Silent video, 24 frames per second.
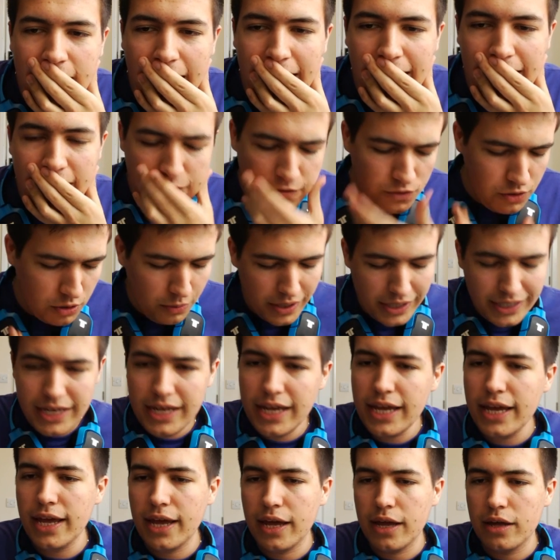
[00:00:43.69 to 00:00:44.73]
I have no
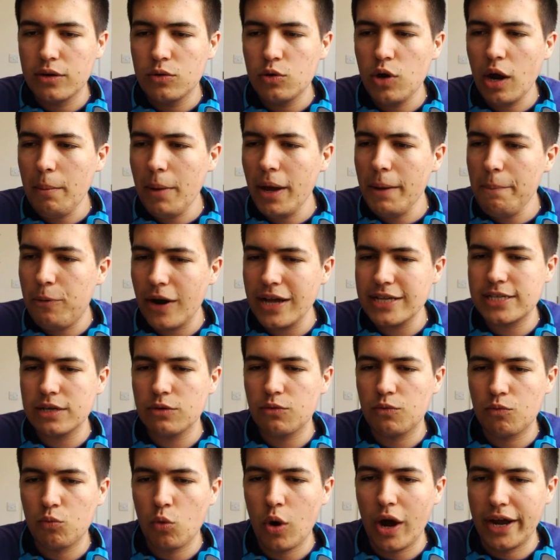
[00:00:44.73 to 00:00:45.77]
idea. Am I
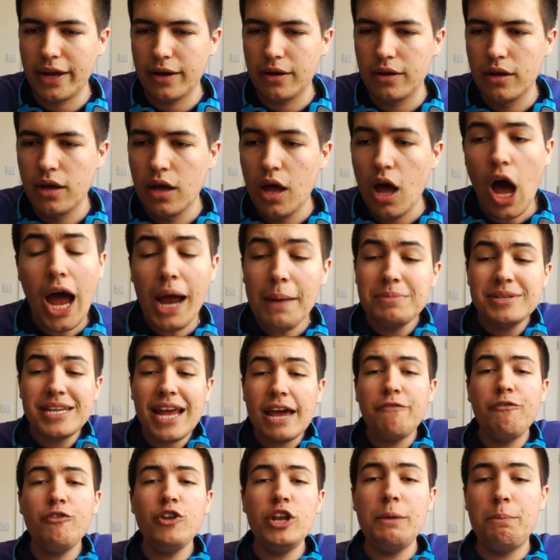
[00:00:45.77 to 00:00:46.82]
pressing? Wait. I'm
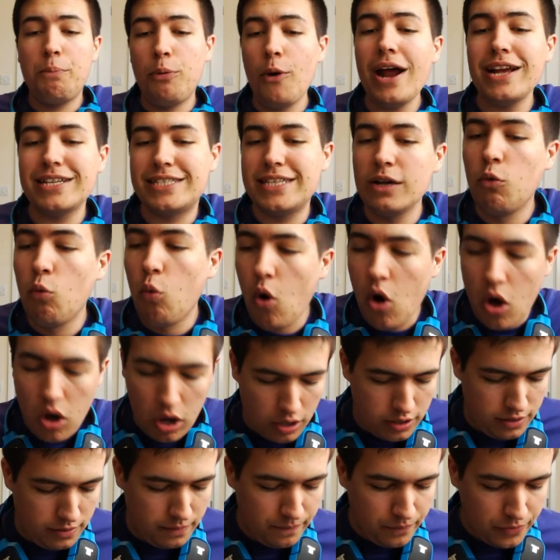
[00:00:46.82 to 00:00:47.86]
definitely pressing
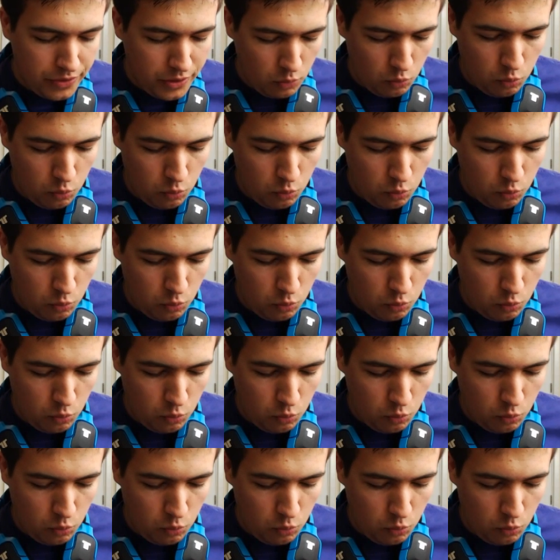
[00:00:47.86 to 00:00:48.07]
one.